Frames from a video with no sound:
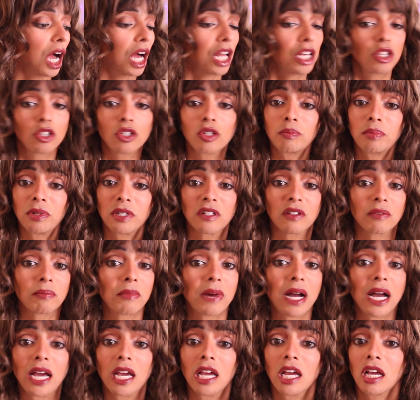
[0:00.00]
a little bit of
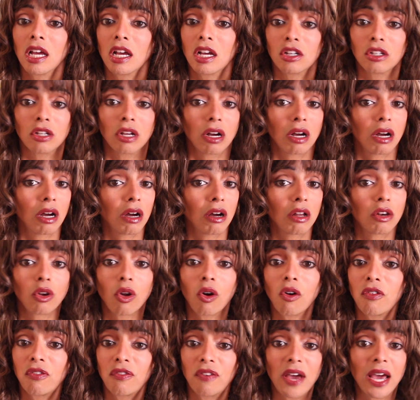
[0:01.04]
my
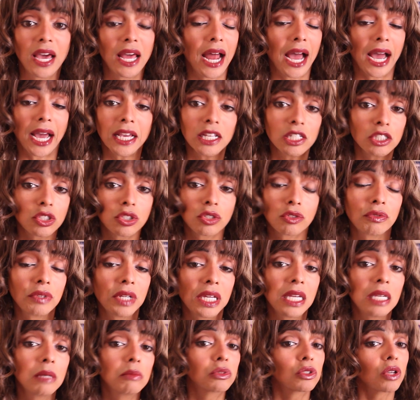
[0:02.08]
low-fat ice
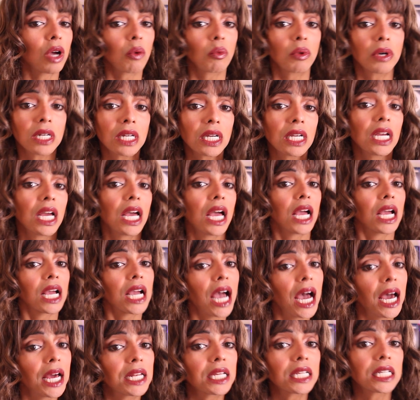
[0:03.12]
cream. So I want to
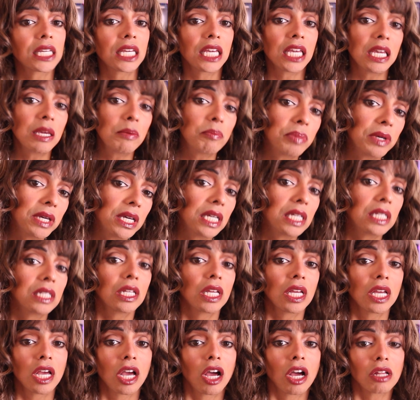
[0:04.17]
kind of keep
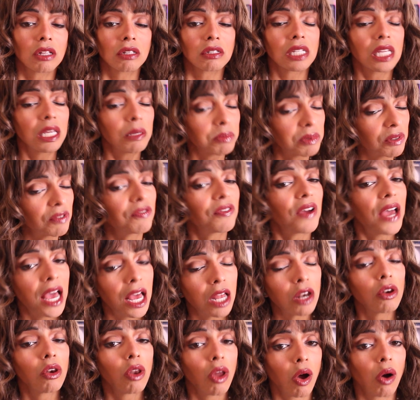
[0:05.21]
the
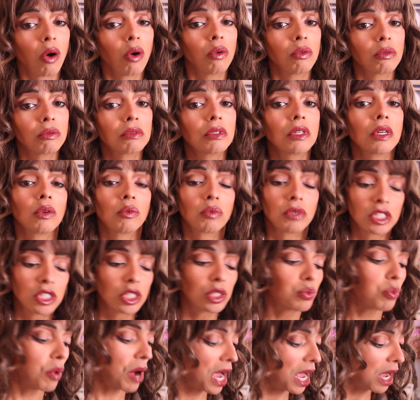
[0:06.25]
fat low, which
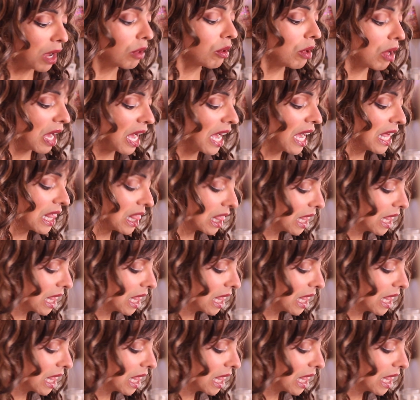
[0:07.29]
is why I